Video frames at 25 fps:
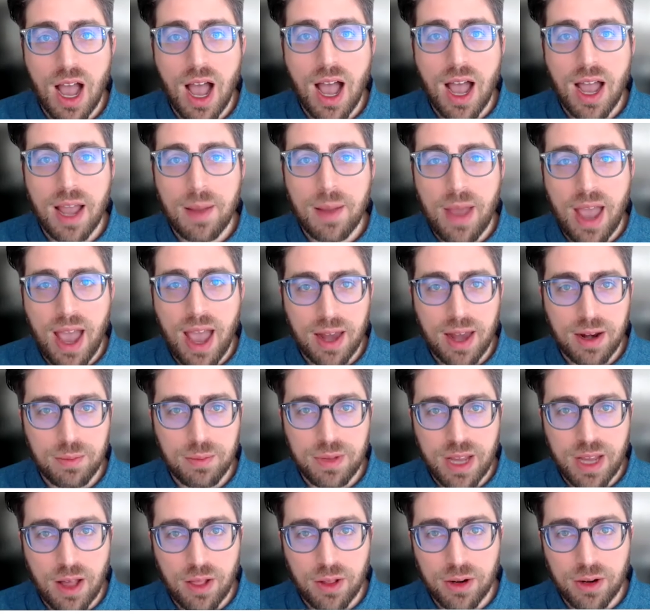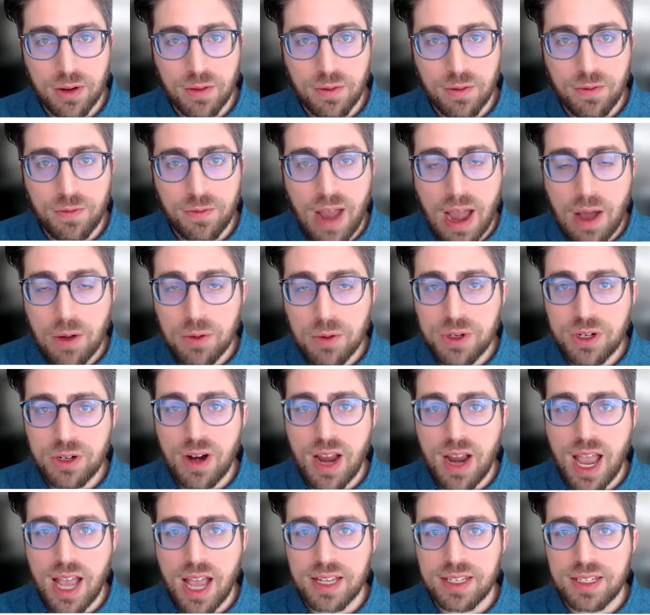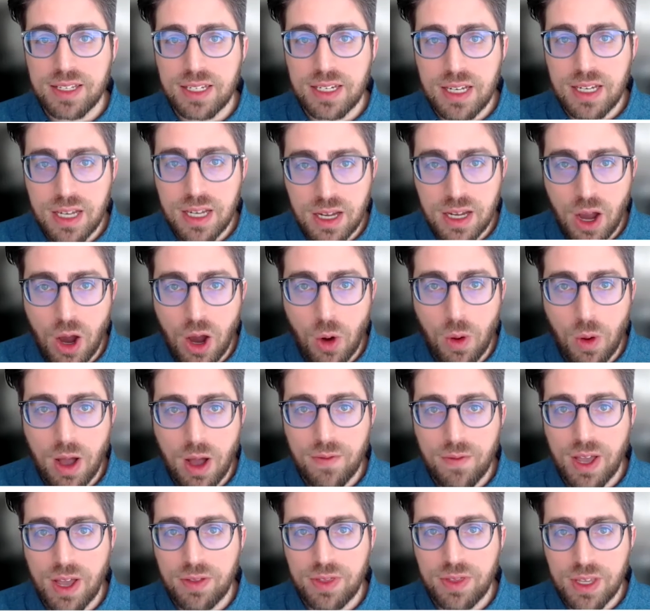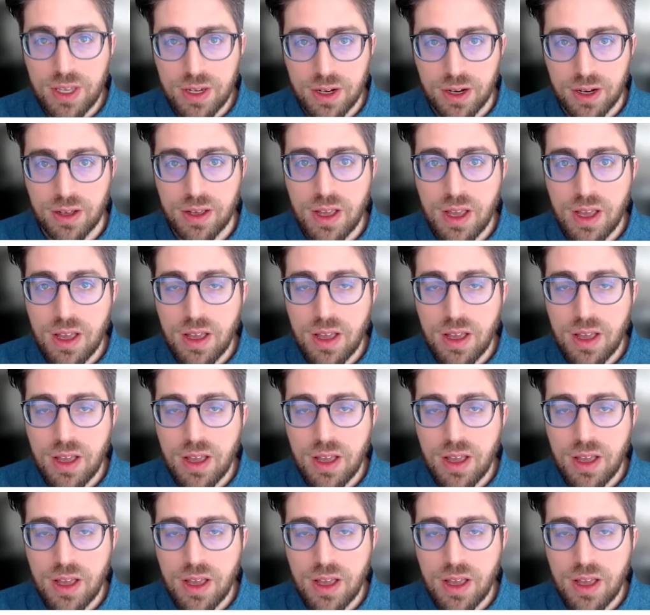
I'm Adam Geller, founder and CEO of Edthena,